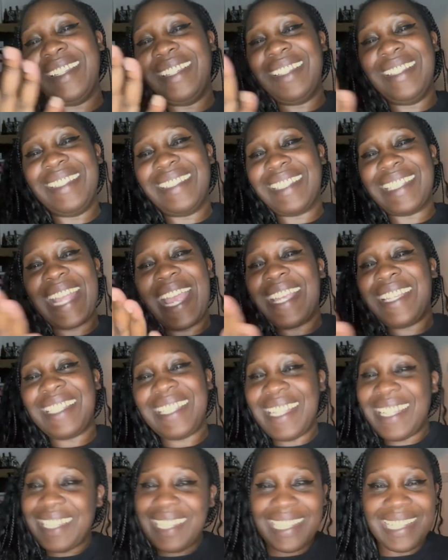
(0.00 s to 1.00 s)

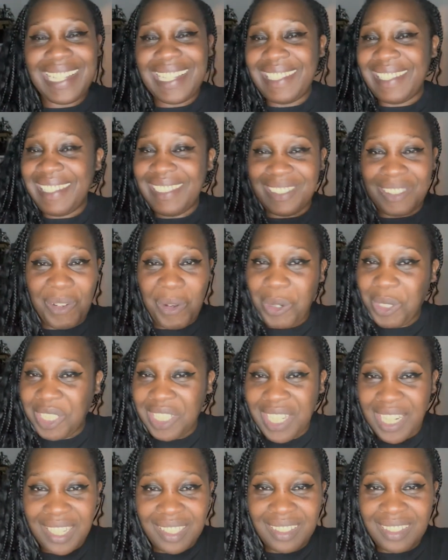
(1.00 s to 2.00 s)
Stacey, as she is
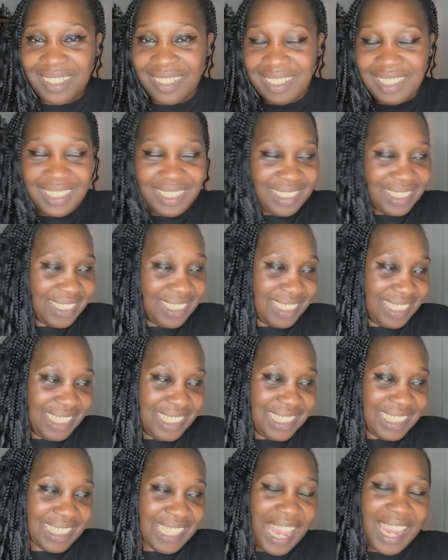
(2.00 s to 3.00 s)
gushing.
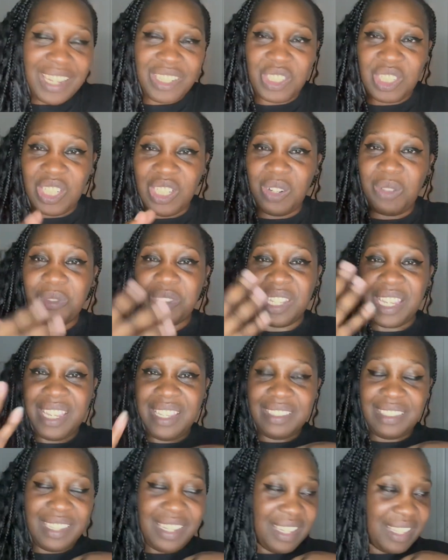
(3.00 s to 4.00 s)
She's saying she loves
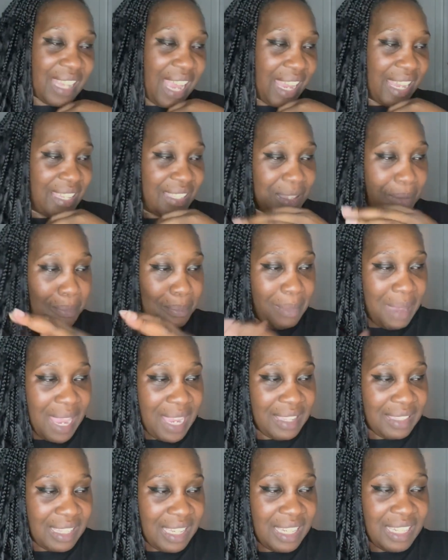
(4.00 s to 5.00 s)
Izzy, that he's
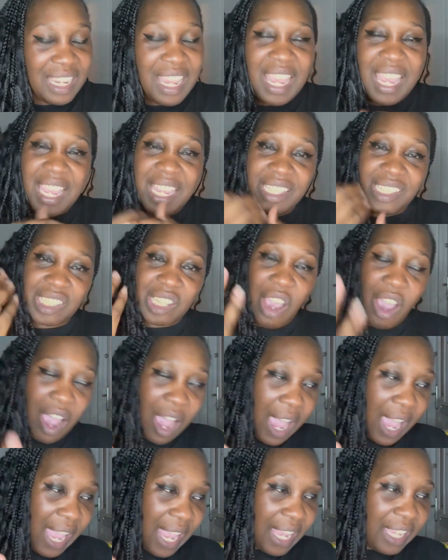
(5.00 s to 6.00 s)
amazing, he's
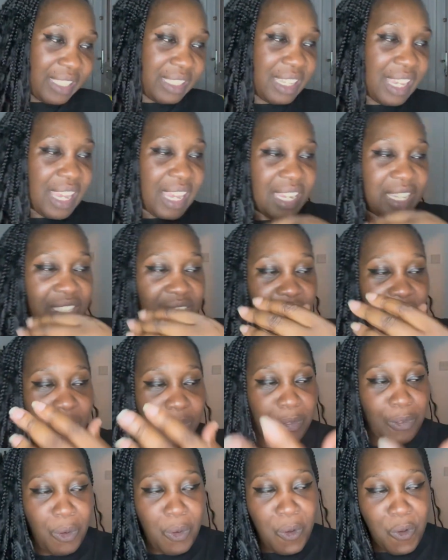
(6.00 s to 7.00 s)
kind, he's
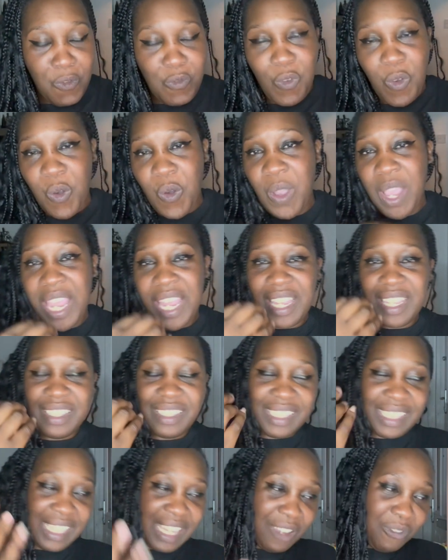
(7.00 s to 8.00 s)
thoughtful, he's
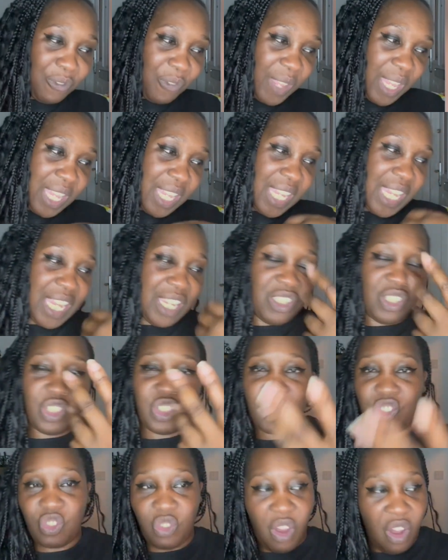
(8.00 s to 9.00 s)
giving, he's
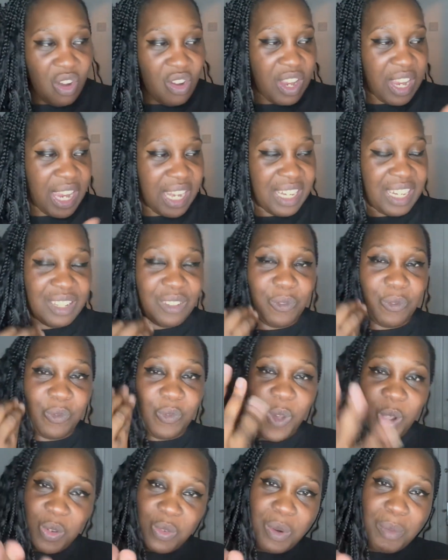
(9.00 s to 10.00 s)
strong, and he's
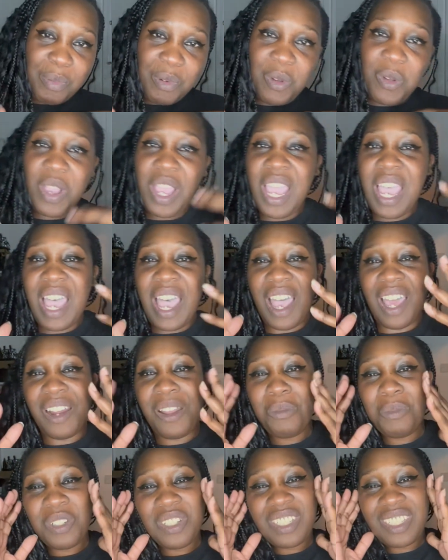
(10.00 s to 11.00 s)
vulnerable. And
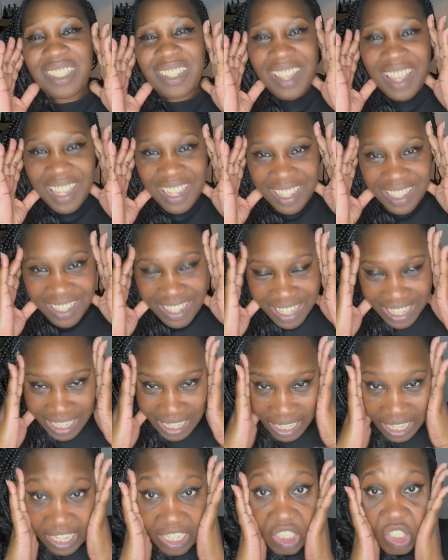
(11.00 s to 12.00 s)
I'm just like,
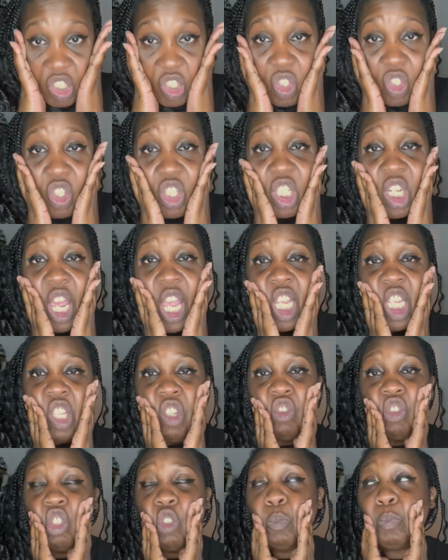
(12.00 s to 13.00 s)
it's just like
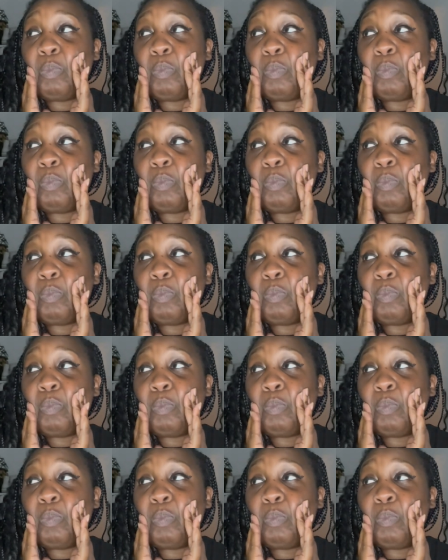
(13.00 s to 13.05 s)
you just